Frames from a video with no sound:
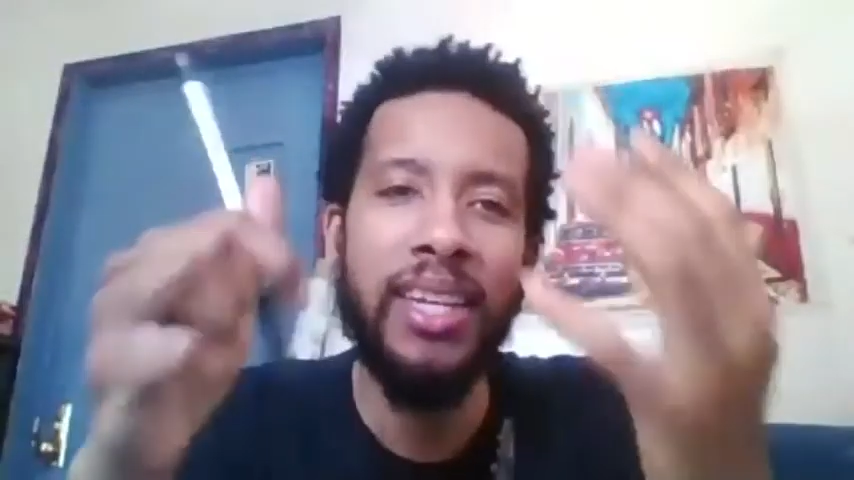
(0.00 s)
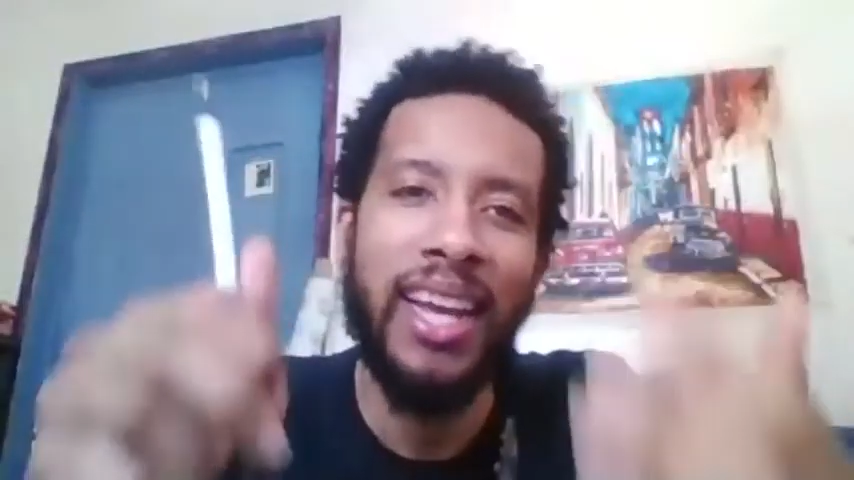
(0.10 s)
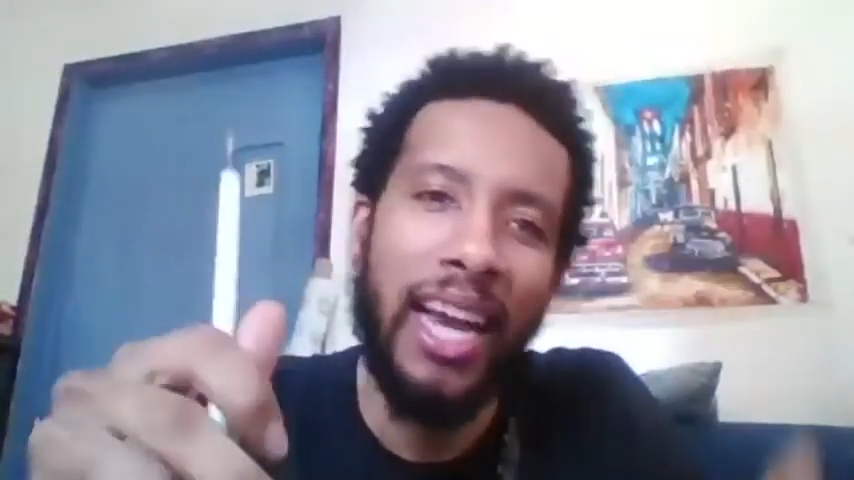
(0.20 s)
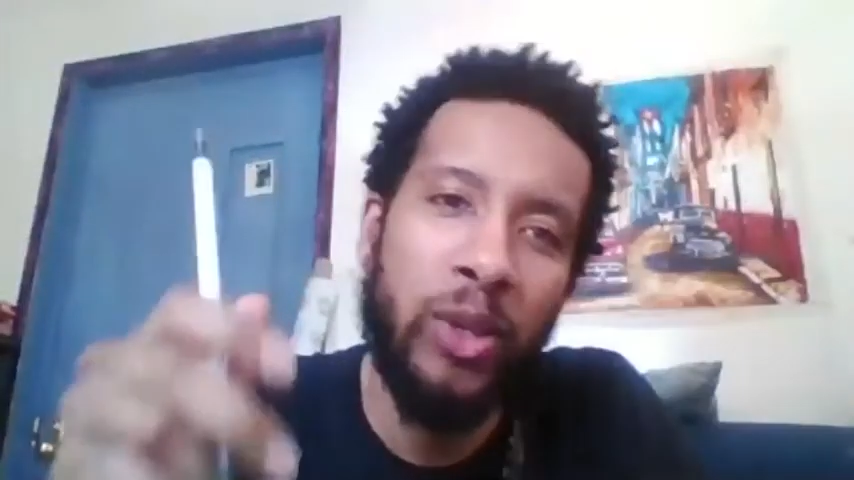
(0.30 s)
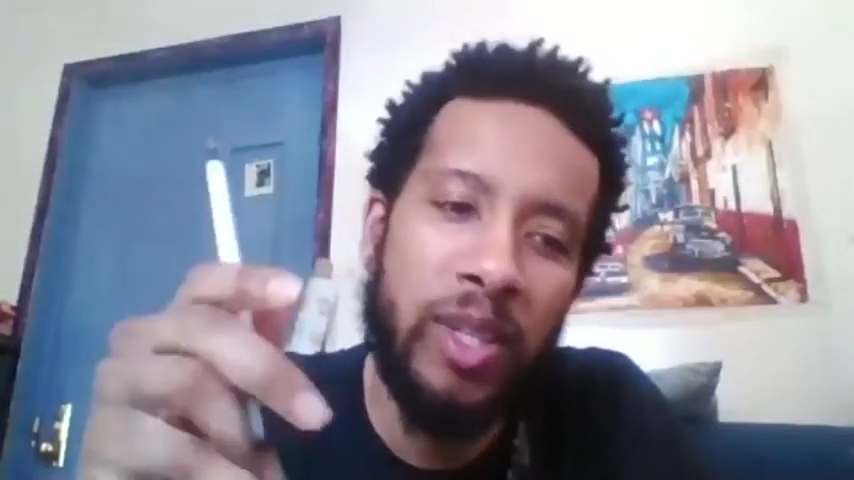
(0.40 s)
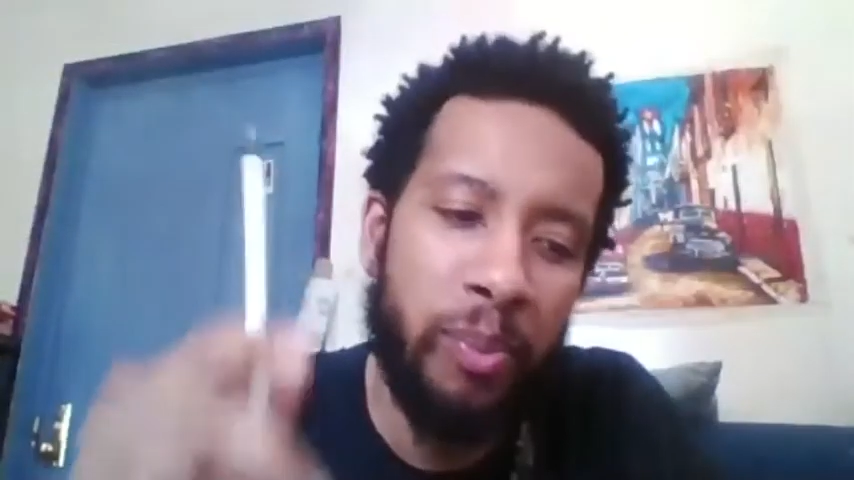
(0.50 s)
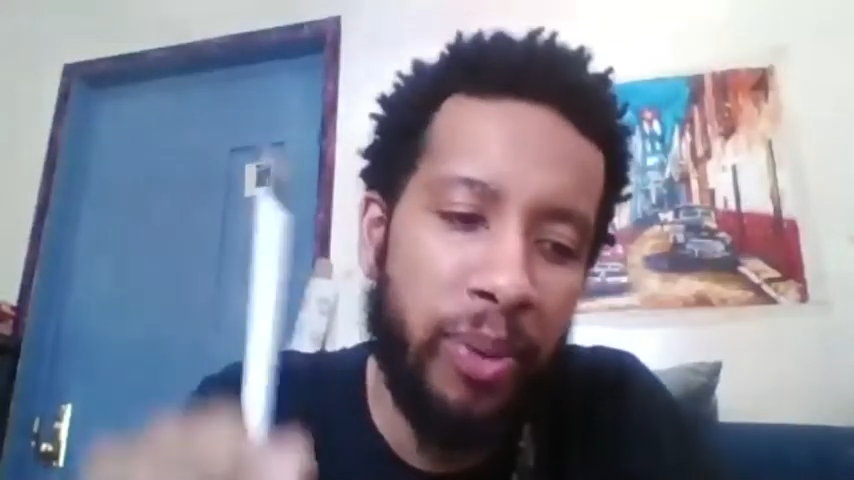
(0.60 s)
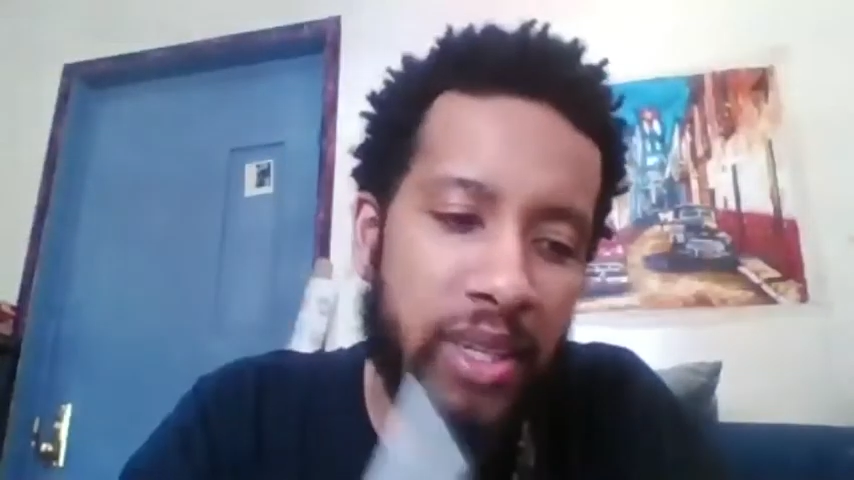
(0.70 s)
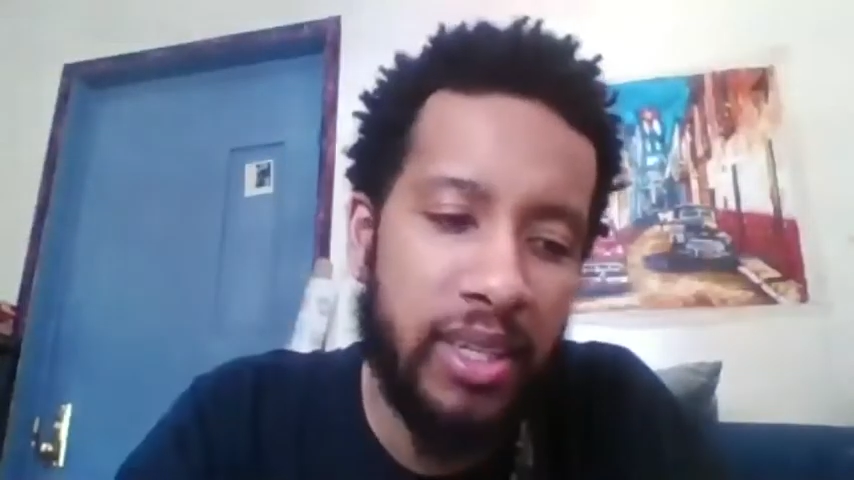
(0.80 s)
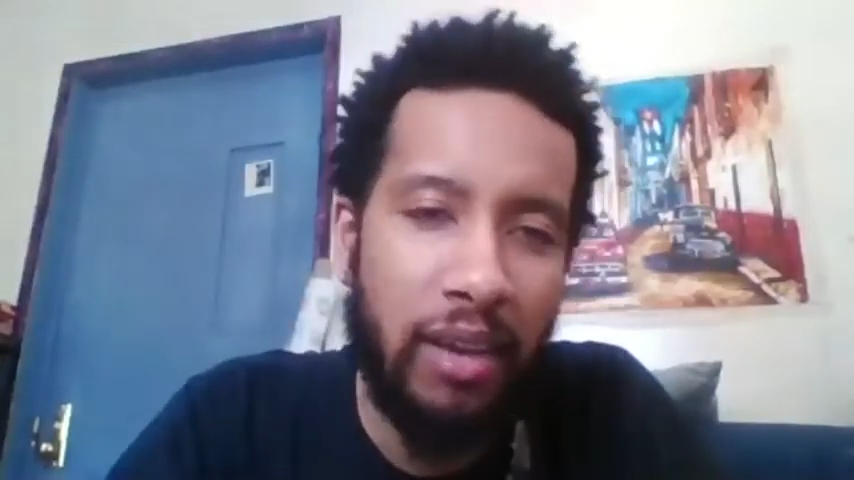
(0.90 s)
I use a
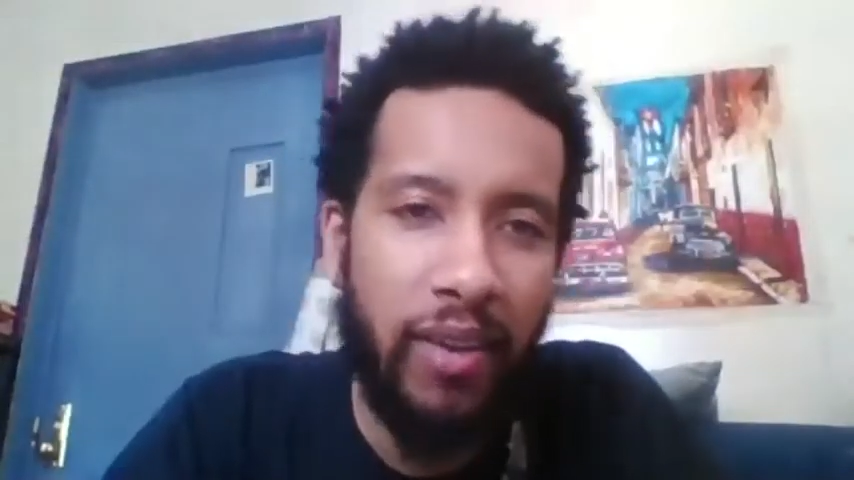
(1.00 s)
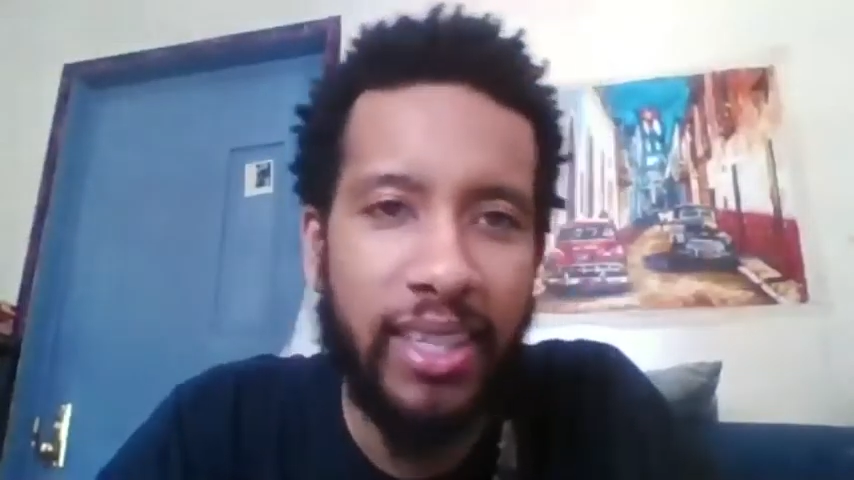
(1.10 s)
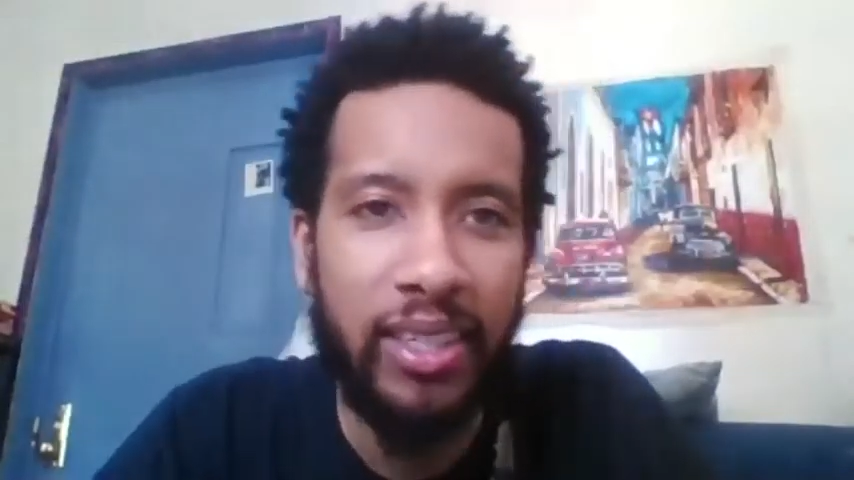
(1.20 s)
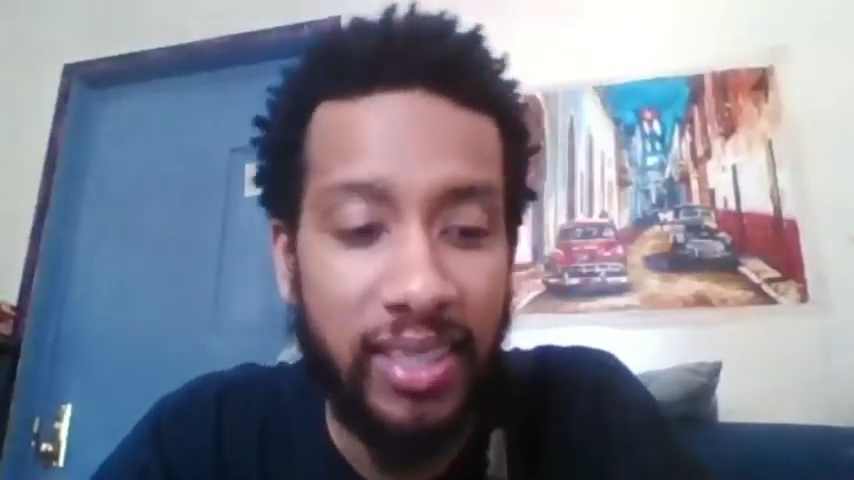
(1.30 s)
pen because I write down the